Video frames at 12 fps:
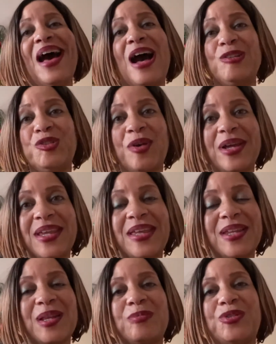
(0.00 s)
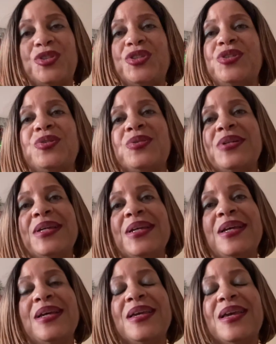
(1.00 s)
I'll try to get it up to you
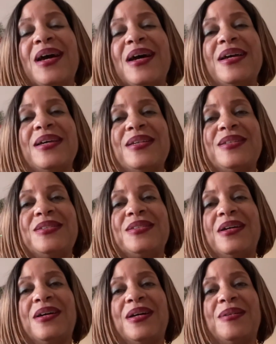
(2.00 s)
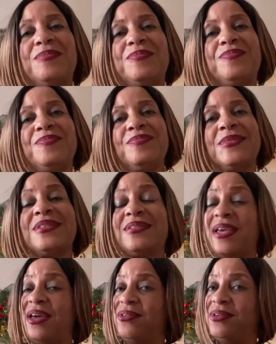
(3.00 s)
guys um,
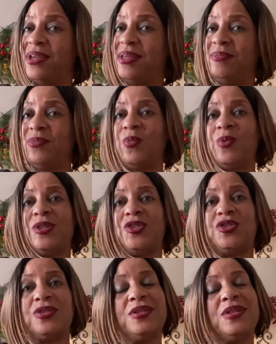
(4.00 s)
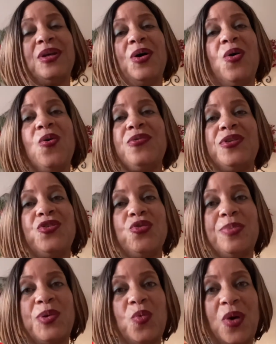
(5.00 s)
Saturday, which hopefully you'll
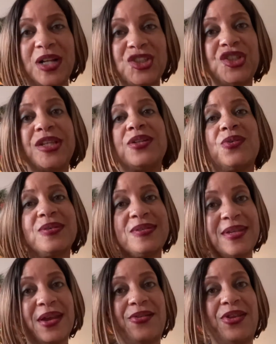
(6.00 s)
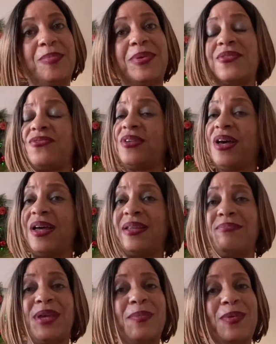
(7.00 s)
be watching it on Saturday. But if
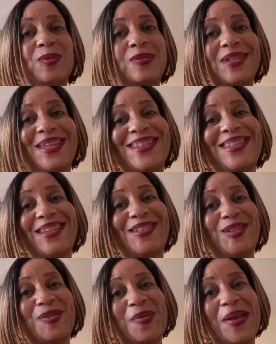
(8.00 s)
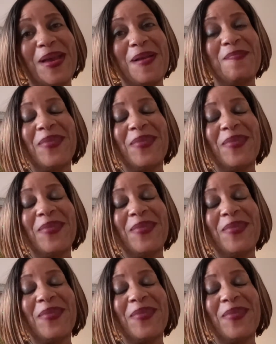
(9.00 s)
not, maybe you'll see it Sunday, okay?